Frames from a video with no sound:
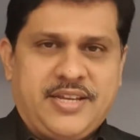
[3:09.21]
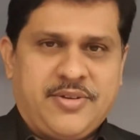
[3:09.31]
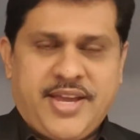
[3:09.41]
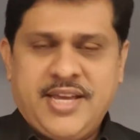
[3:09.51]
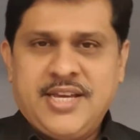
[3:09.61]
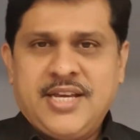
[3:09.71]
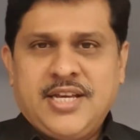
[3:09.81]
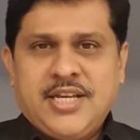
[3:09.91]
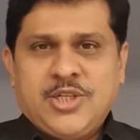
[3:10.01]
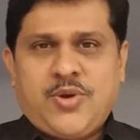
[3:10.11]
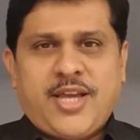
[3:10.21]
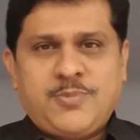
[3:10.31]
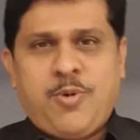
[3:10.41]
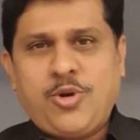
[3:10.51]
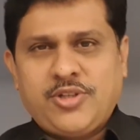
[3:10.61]
Okay, so I
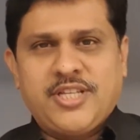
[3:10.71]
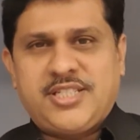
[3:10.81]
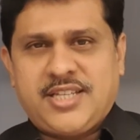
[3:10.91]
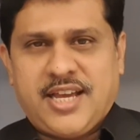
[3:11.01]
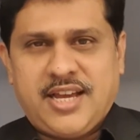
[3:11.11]
spoke to this